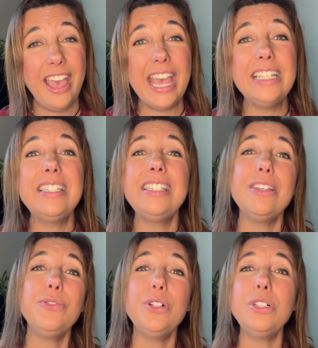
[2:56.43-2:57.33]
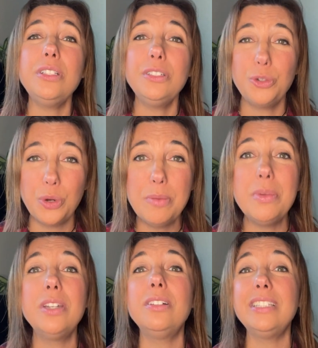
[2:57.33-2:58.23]
and civil
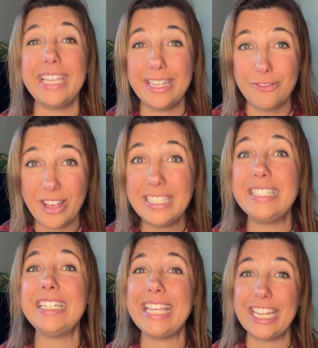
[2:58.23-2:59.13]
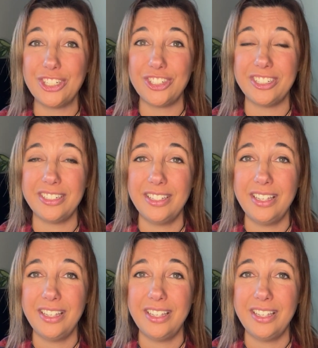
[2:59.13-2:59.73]
criminal investigation.